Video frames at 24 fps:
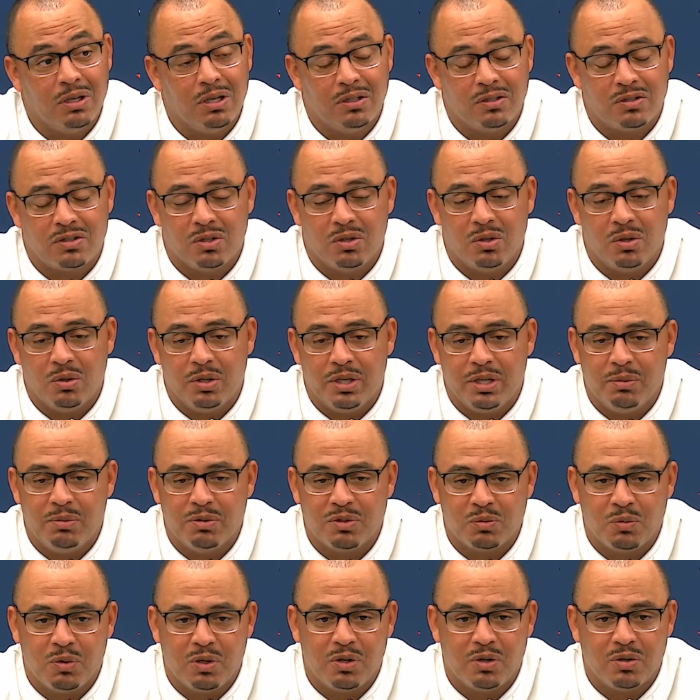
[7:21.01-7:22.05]
So it
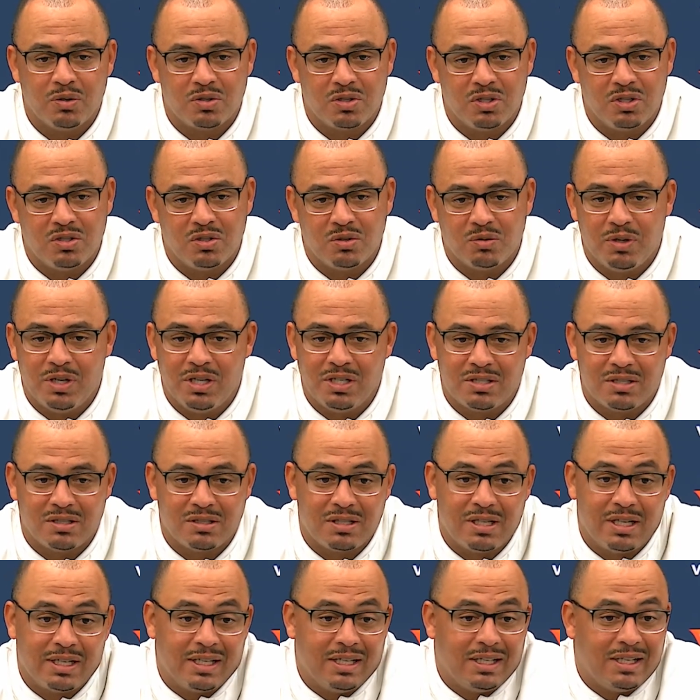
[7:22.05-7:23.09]
was one of those situations
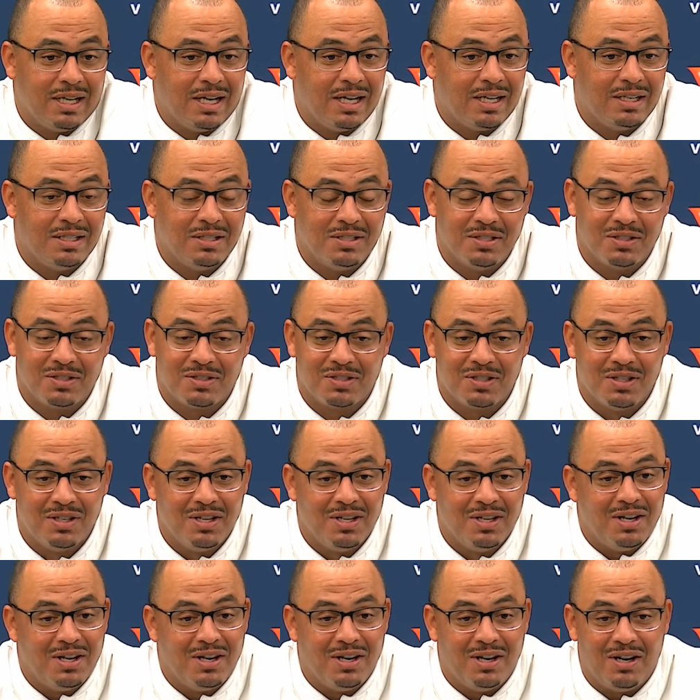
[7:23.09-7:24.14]
like it kind of just
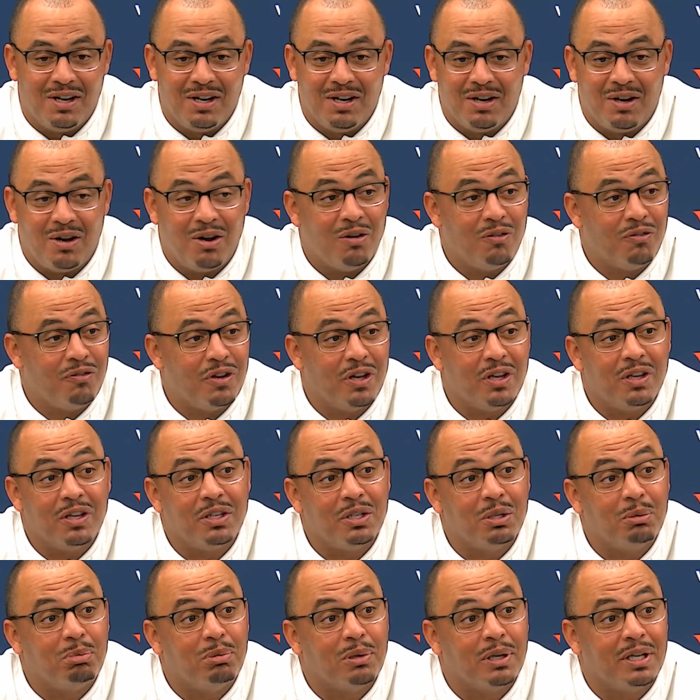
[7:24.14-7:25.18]
all fell
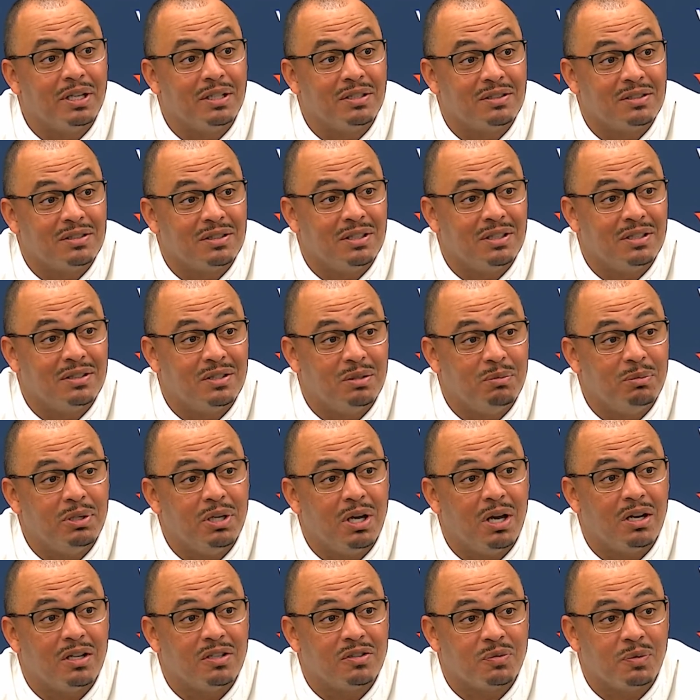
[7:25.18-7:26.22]
into place, to be
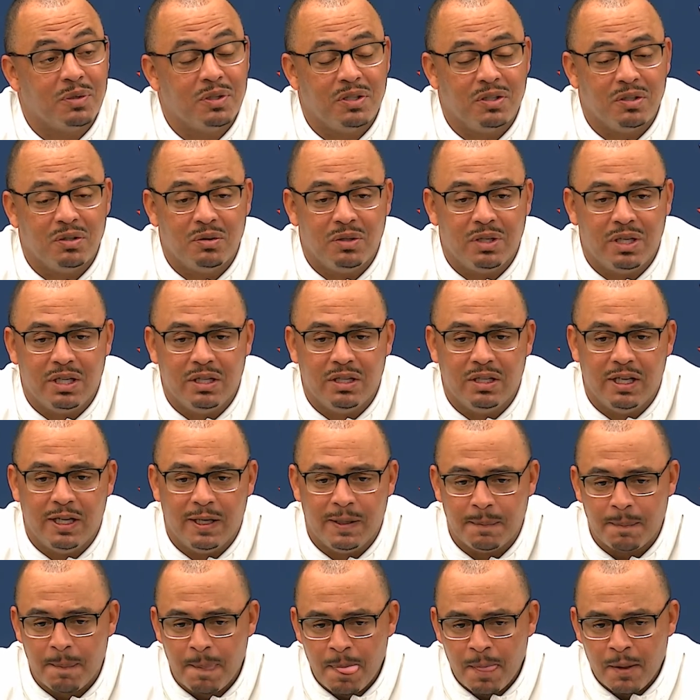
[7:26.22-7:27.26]
honest with you. And
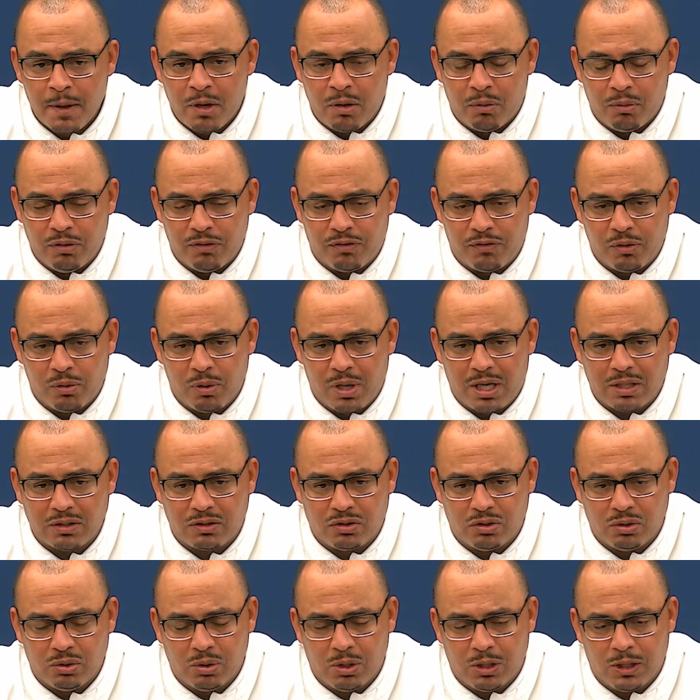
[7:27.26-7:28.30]
then we flew out
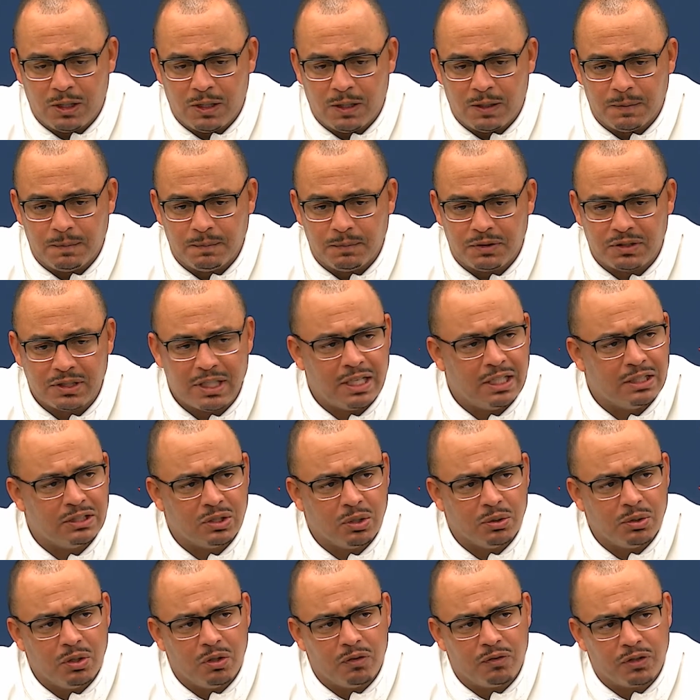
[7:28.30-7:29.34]
to San
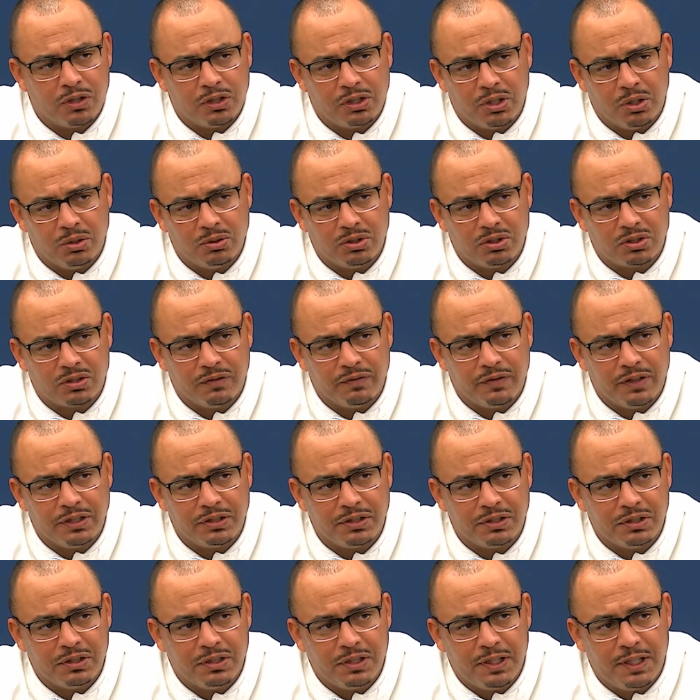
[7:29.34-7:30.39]
Antonio for the coaches
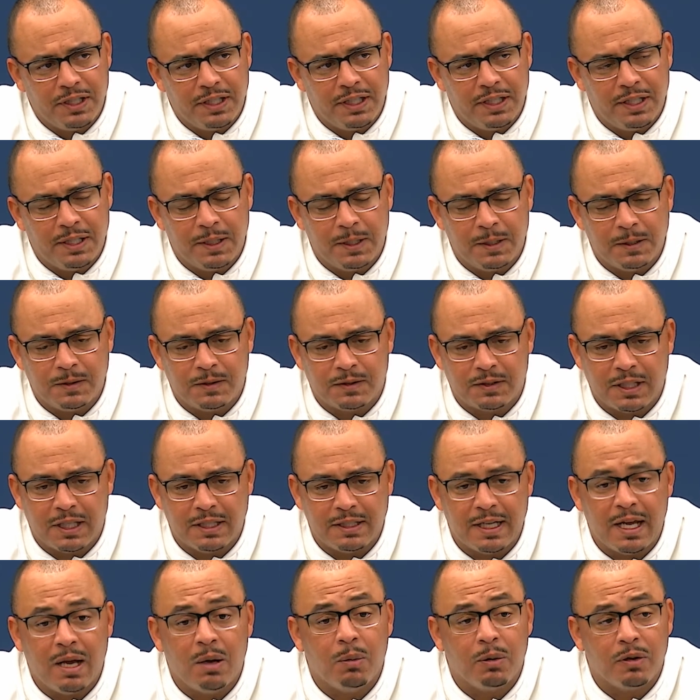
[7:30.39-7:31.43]
convention and sat
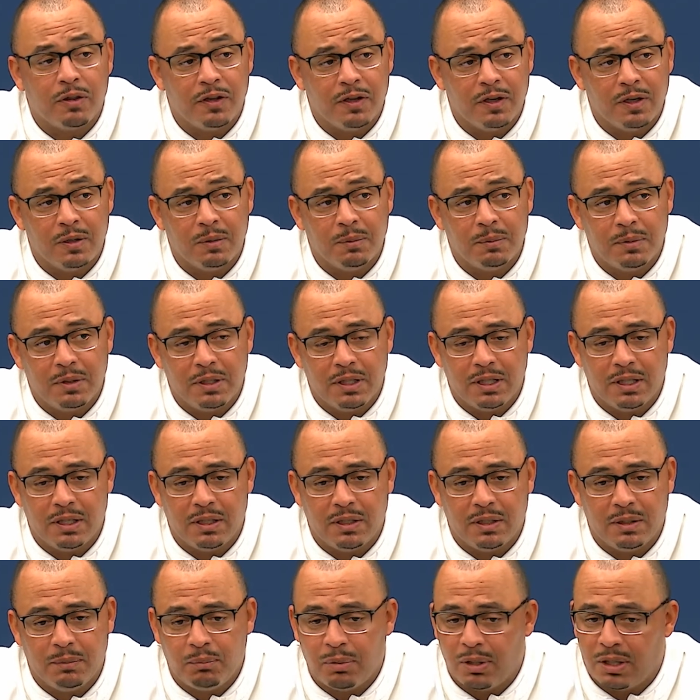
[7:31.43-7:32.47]
down with him
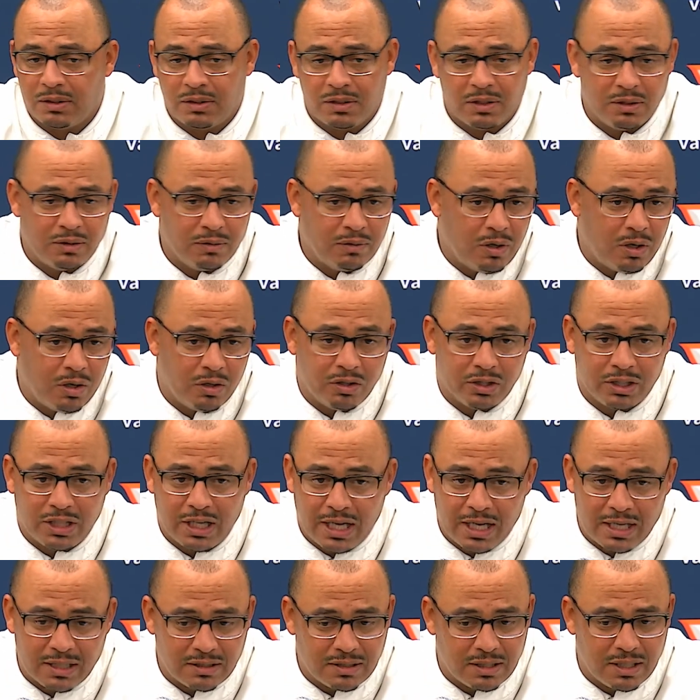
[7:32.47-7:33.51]
and brought all the
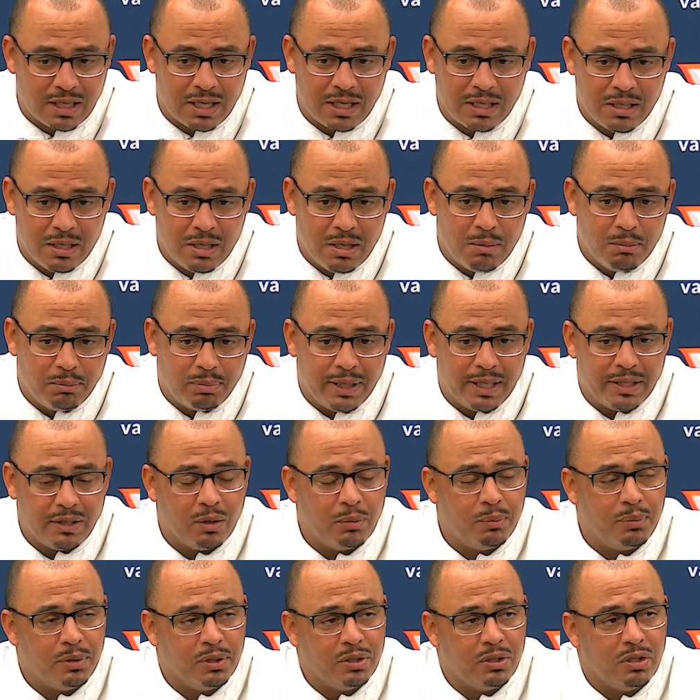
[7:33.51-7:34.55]
guys that I planned
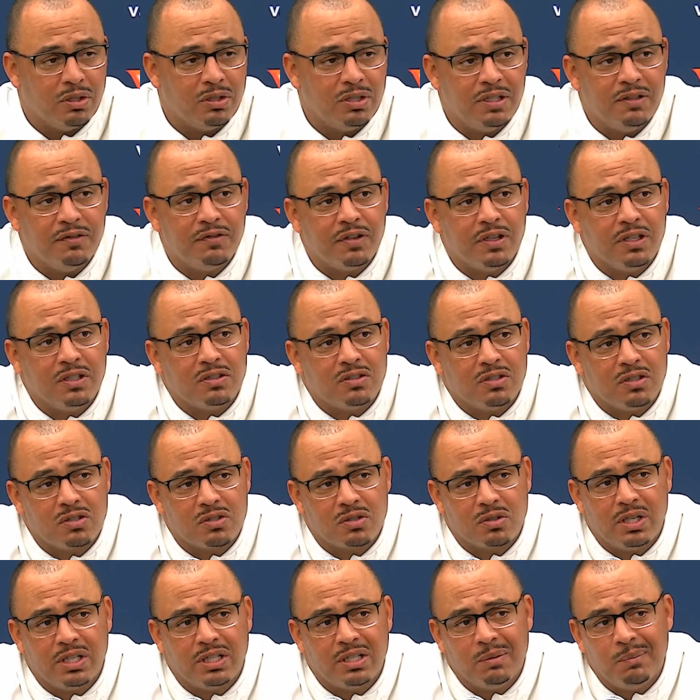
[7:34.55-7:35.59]
on putting on defense just
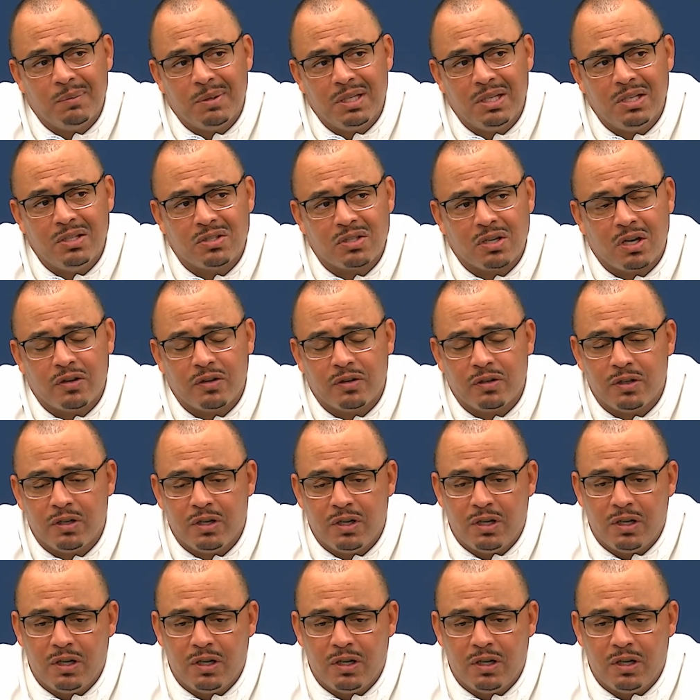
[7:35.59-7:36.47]
so they can meet each other.